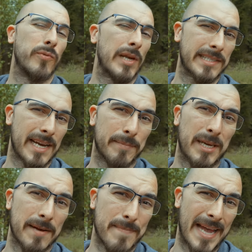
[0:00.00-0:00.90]
real-time
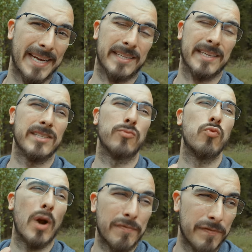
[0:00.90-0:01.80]
kinematic is
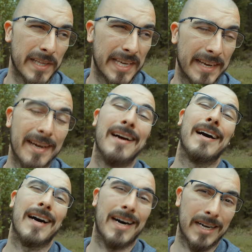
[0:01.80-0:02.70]
roughly
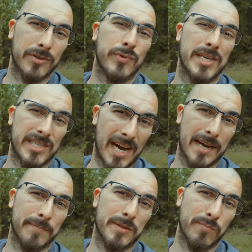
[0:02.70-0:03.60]
100
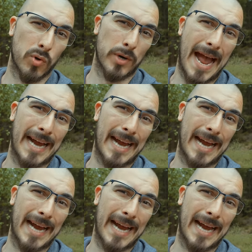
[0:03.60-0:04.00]
times more